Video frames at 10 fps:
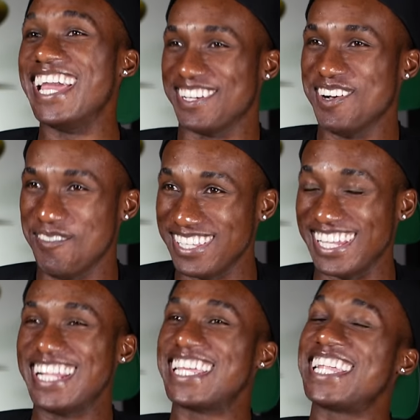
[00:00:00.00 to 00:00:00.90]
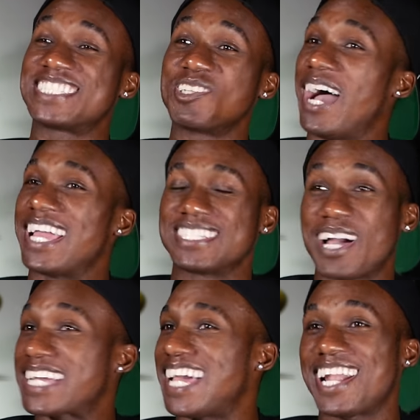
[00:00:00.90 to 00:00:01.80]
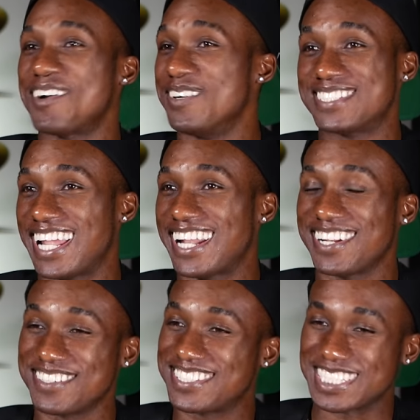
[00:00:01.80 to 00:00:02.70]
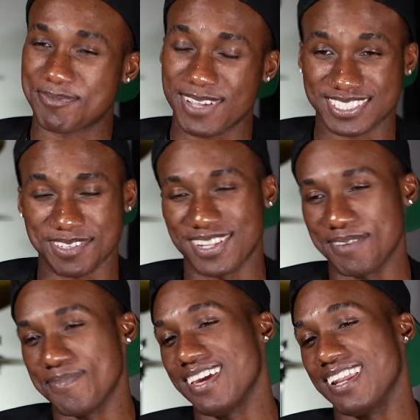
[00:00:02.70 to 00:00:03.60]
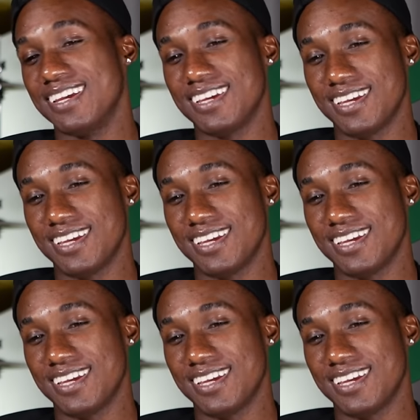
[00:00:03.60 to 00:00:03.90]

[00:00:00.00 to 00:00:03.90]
Yeah, yeah, go be there. And then so I so I I don't know what to, I don't know what to expect, so I'm like, man,